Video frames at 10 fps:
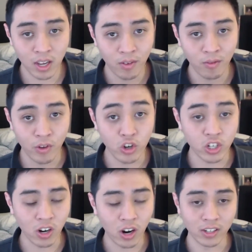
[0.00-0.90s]

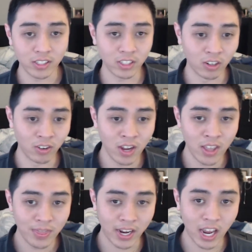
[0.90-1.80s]
fusion cards, so
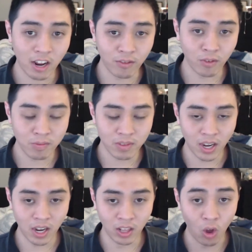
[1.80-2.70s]
that kind
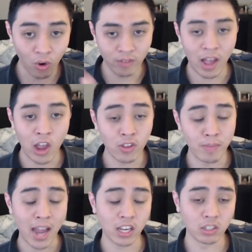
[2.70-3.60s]
of lower the value of the
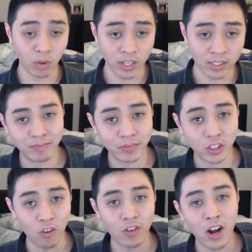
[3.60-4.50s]
pack as well.
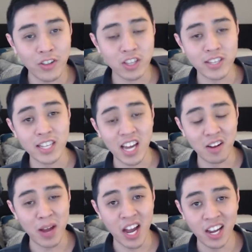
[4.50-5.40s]
So overall, I think the set's kind
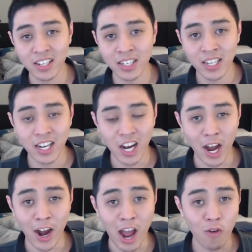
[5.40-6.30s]
of bad.
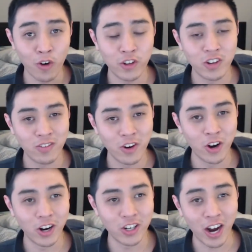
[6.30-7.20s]
Not worth
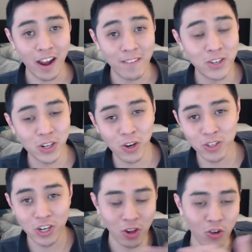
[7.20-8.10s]
your drive to go
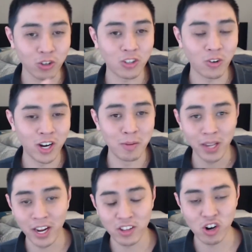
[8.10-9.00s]
to your local store and
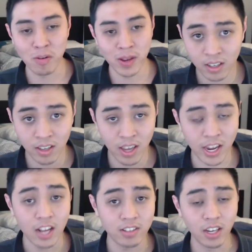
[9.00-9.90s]
play a tournament. It
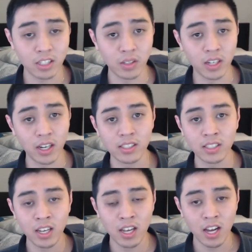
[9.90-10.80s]
kind of sucks
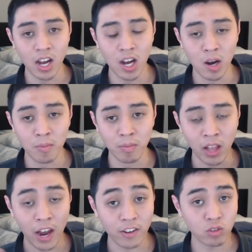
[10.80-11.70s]
because a
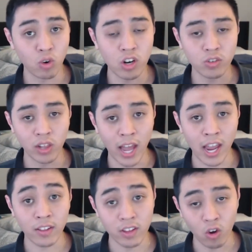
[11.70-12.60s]
lot of stores rely
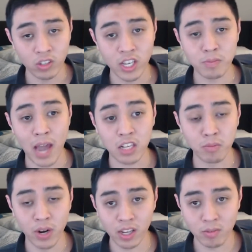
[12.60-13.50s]
on the OTS packs to
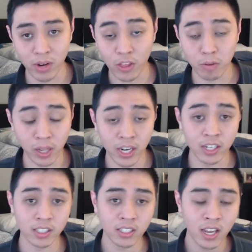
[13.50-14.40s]
bring out their
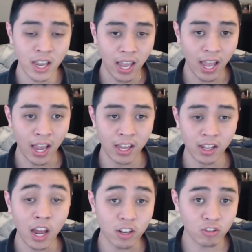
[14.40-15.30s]
players, and a
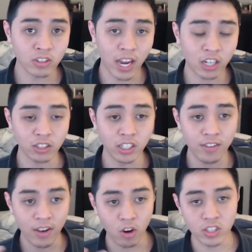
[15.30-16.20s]
lot of stores actually
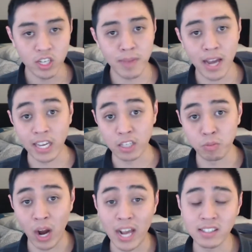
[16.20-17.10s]
give out OTS packs as
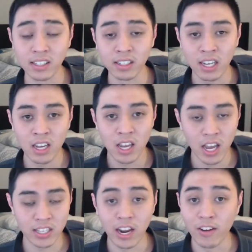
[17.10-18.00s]
prizing
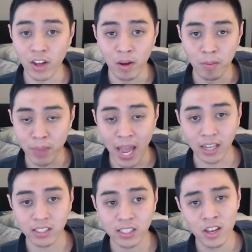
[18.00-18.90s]
instead of
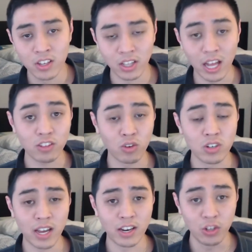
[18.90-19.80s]
packs. So a lot of stores
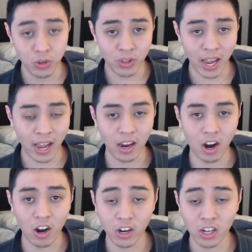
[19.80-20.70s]
that do that
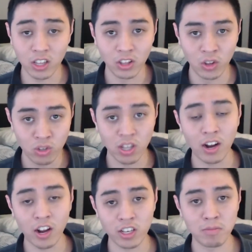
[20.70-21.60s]
are going to lose a lot
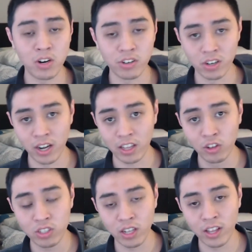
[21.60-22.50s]
of customers, or like
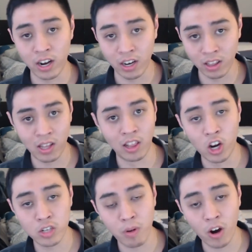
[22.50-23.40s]
lose a
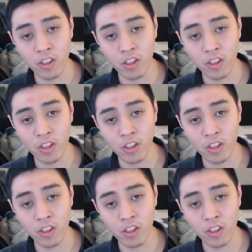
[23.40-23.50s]
large part of their